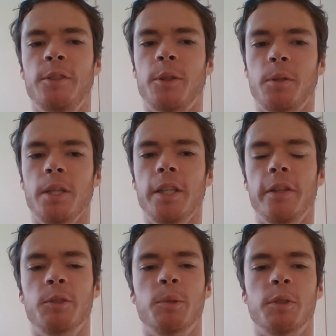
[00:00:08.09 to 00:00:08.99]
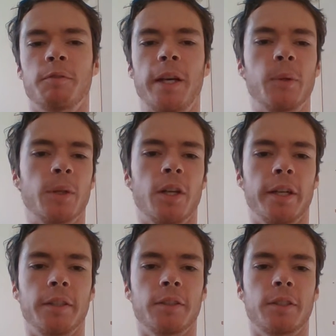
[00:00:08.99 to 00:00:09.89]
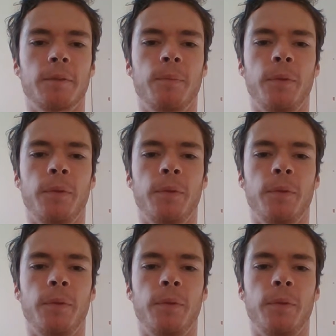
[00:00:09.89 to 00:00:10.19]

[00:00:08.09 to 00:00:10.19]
So clearly this was a failed alliance.